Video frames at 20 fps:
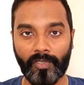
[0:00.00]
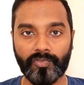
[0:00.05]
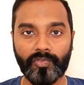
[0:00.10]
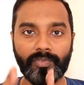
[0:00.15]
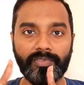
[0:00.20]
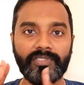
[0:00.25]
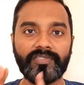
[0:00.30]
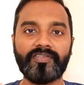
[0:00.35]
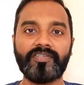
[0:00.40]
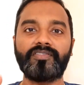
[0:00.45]

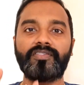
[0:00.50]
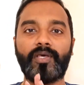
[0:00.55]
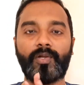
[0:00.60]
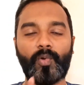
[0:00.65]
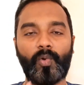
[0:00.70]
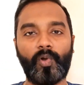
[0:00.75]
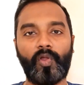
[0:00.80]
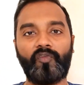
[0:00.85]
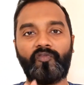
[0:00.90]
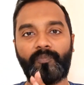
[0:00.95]
So this is the
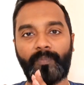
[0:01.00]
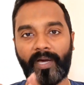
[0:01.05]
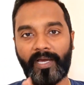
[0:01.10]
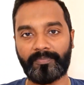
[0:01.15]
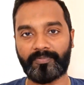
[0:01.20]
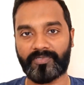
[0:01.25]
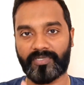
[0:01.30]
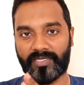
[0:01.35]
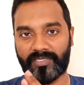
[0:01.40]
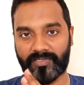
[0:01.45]
role of
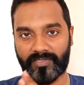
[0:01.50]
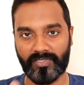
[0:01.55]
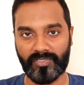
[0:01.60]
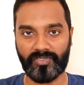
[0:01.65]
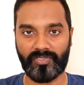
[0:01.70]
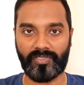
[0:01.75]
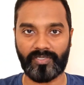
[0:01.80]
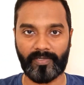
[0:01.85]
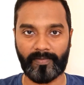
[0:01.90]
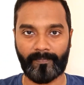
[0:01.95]
pipe stress
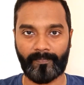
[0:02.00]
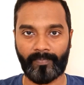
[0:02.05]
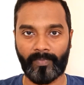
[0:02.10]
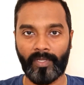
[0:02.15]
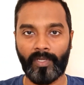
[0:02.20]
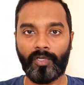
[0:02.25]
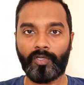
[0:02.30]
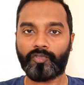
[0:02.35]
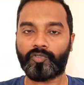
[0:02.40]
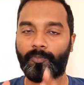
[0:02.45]
engineer.
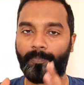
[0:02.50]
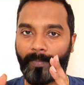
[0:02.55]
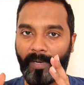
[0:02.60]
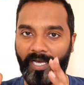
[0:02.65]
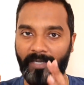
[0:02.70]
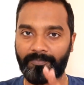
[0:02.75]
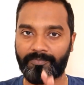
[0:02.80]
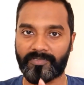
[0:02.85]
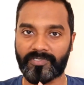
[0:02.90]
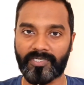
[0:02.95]
So
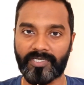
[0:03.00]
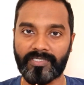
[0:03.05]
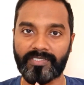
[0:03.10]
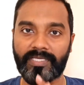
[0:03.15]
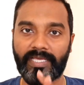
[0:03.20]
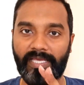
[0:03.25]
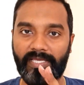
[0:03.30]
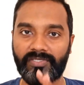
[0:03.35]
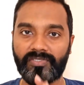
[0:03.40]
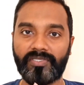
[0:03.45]
pipe stress
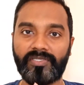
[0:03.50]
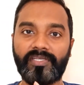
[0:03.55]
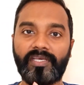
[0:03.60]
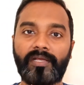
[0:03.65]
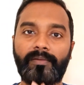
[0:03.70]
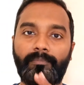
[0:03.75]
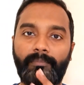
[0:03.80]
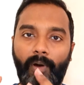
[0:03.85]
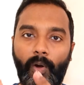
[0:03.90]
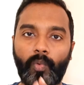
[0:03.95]

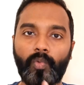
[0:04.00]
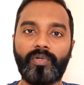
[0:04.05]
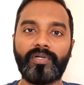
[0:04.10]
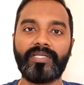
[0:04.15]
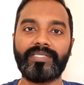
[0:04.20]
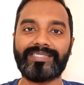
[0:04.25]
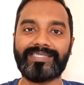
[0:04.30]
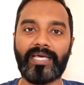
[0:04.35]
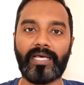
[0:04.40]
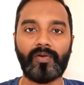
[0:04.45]
engineer
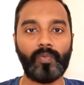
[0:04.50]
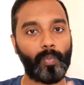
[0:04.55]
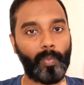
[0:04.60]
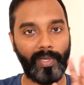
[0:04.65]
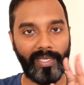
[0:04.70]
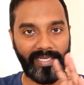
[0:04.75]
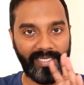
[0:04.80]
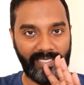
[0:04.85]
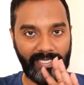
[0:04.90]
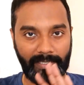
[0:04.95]
boundaries are
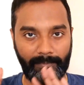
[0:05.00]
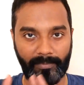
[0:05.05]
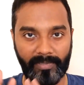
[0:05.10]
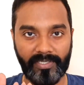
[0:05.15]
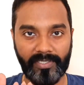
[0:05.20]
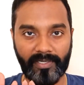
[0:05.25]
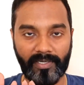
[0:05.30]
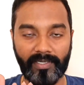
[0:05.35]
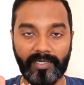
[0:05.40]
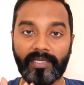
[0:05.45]
very
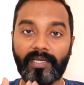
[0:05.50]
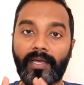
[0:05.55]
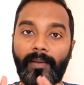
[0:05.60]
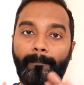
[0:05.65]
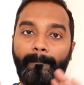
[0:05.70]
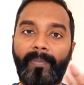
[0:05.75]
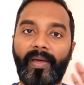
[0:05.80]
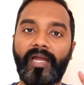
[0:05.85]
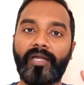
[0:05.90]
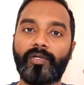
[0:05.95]
limited
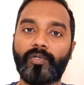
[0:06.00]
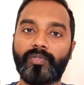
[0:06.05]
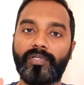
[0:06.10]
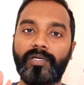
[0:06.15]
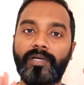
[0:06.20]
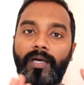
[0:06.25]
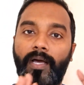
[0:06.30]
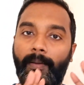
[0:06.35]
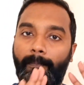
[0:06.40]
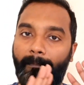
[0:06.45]
compared to
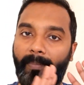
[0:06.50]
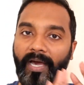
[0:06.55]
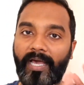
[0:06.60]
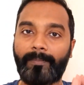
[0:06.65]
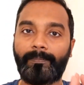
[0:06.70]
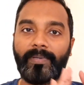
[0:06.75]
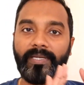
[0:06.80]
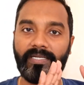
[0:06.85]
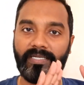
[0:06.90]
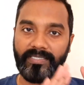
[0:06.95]
the
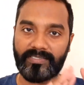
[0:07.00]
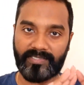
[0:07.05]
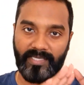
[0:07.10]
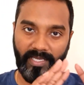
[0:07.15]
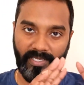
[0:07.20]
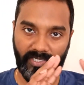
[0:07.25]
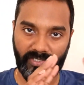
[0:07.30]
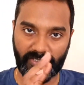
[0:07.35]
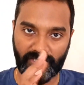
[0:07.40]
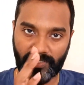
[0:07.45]
piping
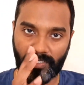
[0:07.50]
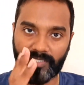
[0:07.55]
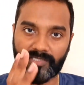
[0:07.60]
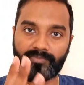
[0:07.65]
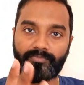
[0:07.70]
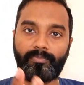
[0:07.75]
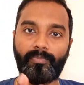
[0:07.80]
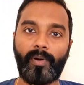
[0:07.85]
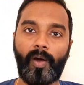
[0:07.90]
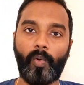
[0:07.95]
design engineer's
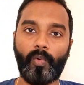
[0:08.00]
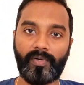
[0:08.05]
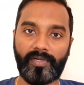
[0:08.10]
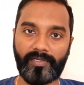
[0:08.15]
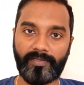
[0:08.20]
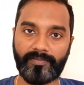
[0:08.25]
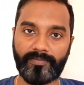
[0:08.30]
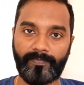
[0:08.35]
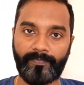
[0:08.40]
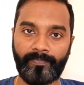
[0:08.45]

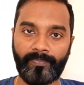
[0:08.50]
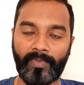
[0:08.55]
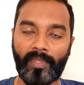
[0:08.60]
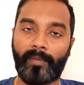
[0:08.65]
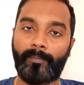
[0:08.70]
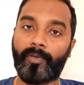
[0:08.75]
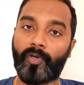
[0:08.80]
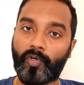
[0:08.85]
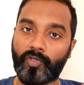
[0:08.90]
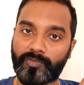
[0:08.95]
boundaries,
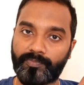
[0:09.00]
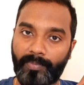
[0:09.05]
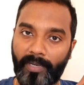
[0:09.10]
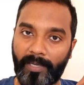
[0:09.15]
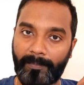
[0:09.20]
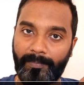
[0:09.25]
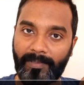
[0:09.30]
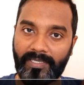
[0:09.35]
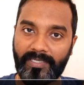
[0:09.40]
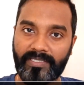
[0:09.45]
because
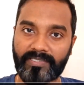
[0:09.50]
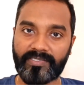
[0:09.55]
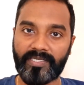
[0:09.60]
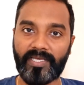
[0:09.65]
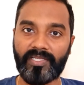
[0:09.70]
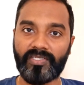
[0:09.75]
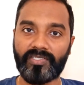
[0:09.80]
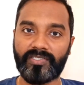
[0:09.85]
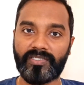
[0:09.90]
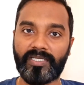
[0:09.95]
piping
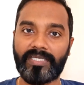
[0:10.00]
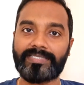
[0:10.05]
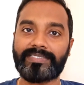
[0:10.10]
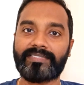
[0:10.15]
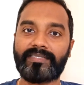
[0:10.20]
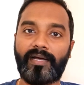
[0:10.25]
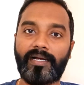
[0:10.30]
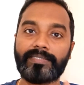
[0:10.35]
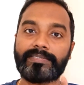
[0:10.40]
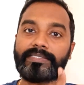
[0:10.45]
design engineer
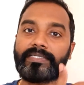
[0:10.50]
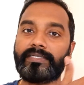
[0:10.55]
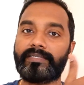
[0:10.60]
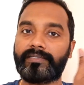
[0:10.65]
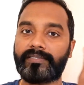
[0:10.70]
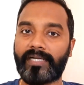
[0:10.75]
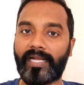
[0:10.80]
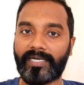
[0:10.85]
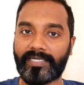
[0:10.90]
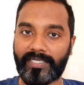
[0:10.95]
starts
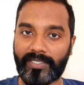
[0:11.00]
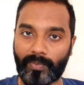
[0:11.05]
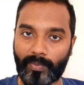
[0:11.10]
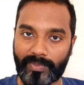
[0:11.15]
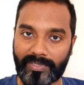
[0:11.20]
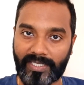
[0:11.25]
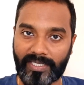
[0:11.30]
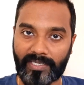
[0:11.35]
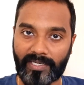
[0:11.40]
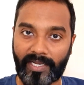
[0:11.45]
interacting
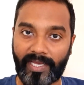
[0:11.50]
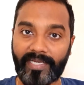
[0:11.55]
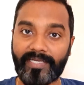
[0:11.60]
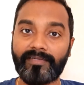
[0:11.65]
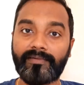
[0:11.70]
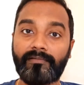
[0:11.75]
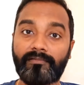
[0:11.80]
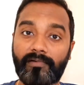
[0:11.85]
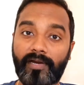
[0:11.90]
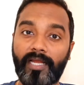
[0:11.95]
with the
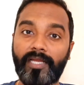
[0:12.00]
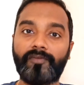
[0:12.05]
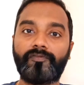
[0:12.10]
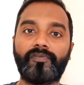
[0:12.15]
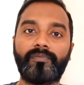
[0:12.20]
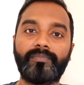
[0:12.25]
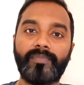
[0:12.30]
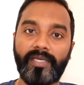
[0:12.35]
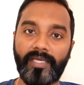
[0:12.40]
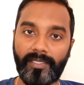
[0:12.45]
client right
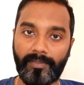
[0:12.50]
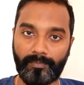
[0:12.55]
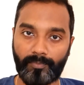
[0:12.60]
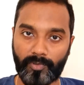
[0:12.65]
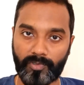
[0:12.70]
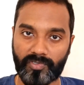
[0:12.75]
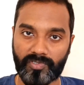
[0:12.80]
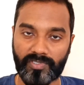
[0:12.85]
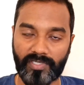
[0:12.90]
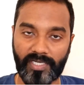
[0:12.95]
from the
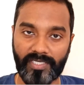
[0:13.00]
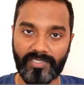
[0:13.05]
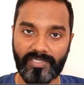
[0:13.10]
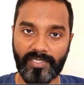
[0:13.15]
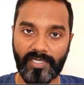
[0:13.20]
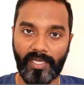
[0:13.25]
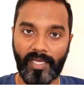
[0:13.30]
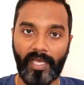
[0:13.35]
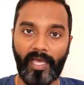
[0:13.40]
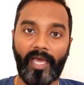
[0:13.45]
input
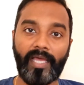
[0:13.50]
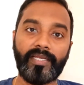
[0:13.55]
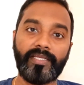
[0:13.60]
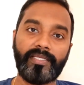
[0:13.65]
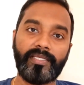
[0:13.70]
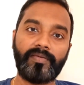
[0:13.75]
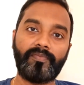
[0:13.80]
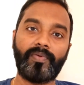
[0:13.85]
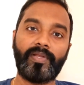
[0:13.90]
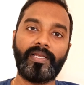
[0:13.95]
stage and
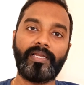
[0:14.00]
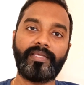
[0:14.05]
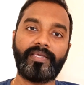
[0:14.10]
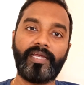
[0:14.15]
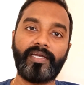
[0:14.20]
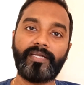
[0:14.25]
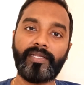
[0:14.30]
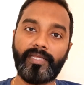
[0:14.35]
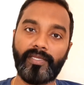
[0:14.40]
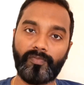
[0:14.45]
he will
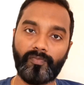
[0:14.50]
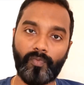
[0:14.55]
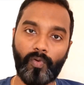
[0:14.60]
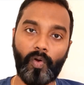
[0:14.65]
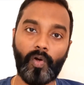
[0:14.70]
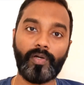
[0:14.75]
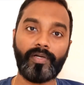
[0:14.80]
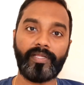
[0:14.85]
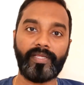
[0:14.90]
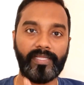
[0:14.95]
get
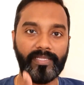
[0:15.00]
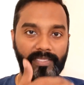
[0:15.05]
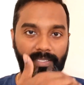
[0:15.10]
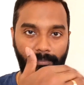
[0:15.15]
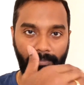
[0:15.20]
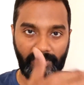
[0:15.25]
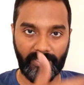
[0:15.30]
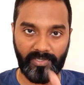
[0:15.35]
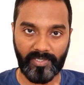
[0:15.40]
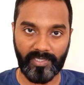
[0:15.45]
involved in the
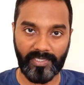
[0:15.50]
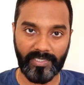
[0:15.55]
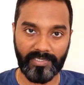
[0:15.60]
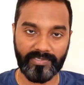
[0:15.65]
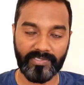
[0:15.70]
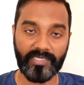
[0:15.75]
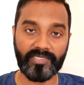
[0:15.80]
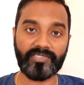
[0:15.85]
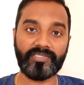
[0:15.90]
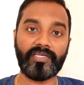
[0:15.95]
material
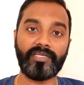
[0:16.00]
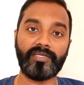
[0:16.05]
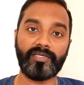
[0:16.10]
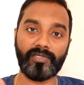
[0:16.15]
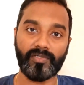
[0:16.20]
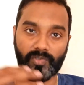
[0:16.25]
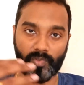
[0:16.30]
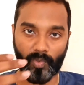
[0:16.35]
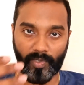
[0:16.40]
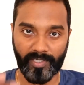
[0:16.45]

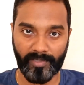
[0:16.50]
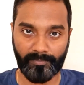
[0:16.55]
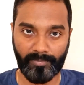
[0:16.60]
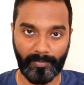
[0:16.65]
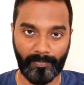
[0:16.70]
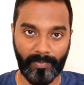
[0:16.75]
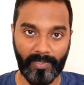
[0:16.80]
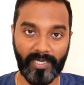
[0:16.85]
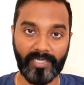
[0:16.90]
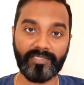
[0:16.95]
section, drawing
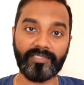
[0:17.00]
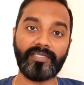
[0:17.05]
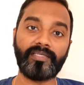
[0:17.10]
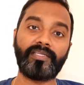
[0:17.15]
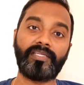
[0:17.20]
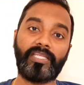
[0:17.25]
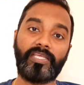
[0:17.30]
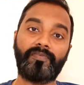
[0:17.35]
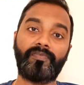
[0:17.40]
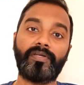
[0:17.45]

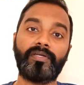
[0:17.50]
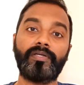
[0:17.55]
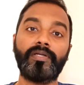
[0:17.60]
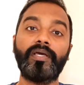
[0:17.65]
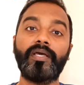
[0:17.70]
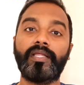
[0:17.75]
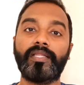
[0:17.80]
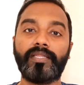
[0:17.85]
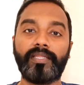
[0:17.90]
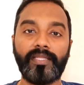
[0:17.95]
preparation, even
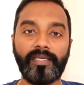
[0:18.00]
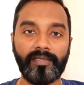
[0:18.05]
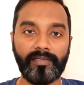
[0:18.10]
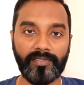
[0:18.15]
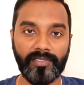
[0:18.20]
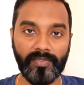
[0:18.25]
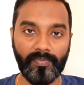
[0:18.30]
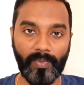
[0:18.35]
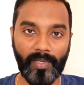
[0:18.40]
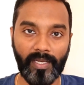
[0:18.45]

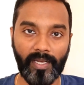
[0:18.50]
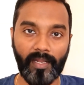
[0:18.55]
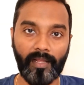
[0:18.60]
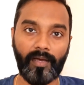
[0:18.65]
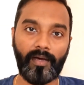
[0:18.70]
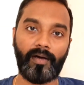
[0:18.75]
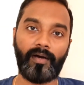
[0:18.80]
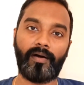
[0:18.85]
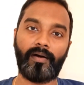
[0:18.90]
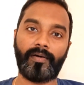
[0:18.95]
he
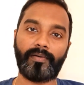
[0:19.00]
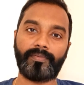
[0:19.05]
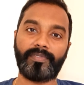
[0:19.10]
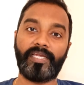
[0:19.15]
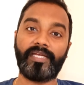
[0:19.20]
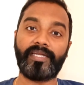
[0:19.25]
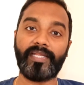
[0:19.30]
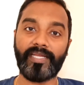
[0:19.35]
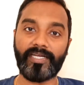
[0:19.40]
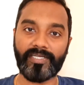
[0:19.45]
will
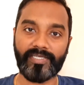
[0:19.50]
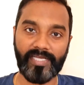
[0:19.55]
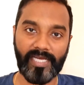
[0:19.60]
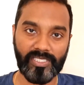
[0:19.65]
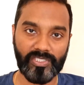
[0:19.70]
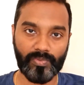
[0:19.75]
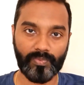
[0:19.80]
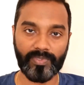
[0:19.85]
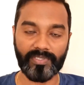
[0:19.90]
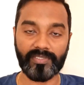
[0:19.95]
get in
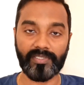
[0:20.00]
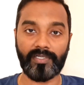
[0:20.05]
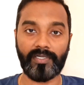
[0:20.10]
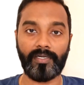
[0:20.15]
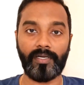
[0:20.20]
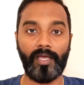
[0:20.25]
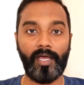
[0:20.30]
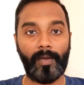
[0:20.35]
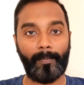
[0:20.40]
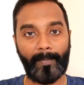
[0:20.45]
touch with
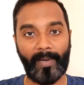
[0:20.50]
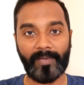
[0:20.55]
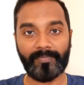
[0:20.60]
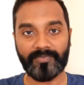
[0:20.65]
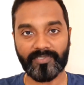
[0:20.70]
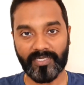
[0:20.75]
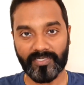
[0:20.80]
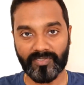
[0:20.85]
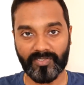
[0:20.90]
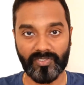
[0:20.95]
the pipe
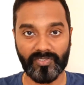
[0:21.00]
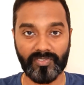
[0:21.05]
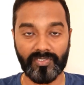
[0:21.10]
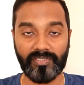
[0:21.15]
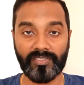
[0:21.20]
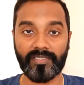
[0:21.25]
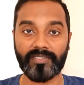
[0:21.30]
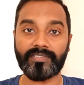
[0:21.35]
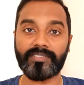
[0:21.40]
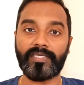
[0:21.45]
stress
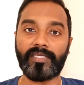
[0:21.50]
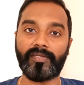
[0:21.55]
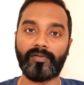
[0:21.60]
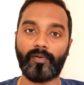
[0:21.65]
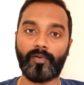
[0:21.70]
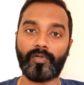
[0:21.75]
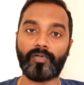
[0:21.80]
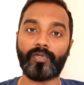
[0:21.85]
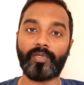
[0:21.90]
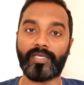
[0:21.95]
engineers in
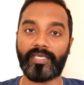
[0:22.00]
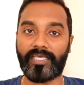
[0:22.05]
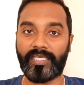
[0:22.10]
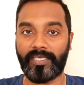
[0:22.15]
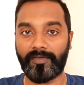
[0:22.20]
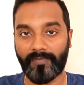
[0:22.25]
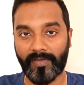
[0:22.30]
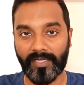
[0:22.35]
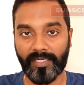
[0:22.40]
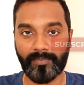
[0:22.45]
order to
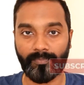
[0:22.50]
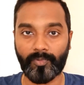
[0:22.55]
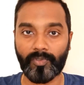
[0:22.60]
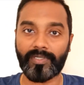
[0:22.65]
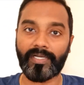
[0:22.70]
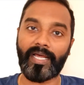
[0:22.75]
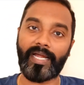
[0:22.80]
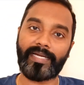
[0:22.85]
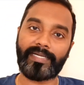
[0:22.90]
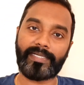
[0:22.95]
give an
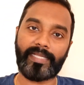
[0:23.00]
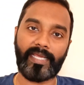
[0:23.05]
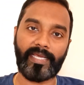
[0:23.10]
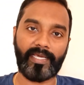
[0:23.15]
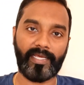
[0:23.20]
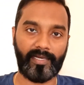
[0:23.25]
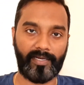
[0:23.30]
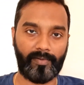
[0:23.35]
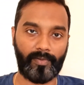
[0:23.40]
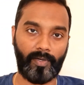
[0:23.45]
input and
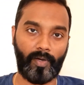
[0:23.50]
take an